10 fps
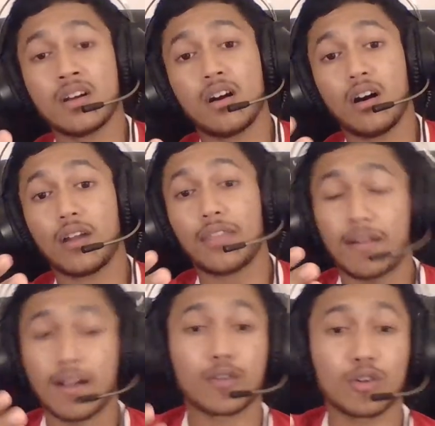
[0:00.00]

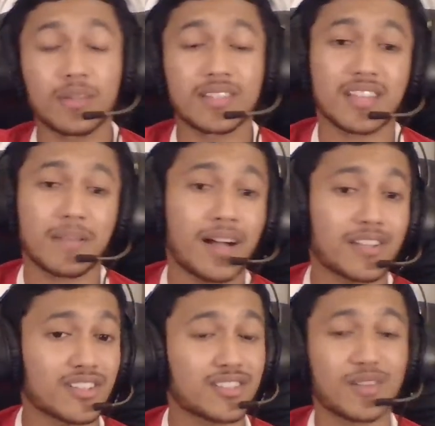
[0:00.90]
There are rumors saying
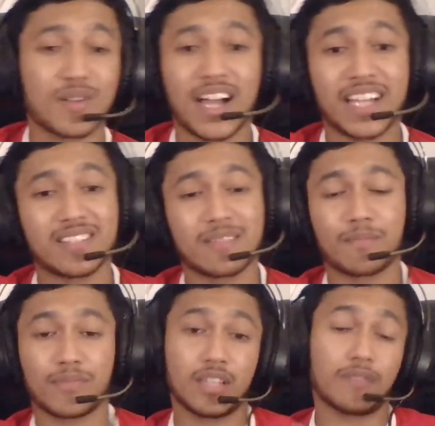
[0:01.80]
Manchester
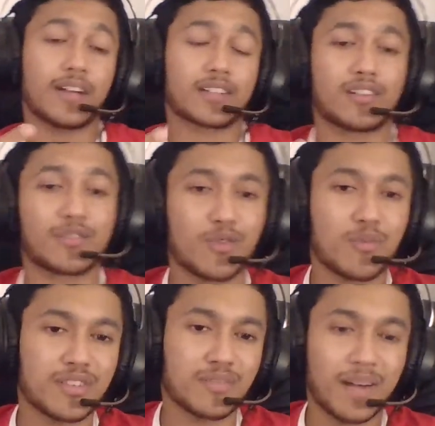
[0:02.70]
United, in fact, not
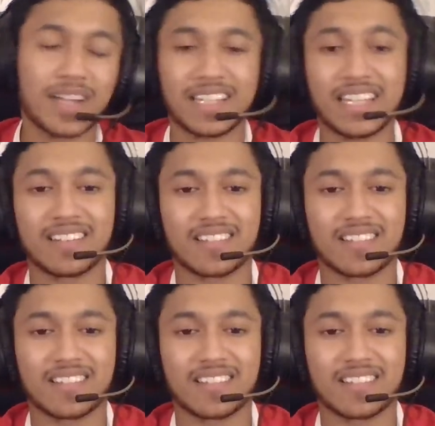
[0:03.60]
rumors, but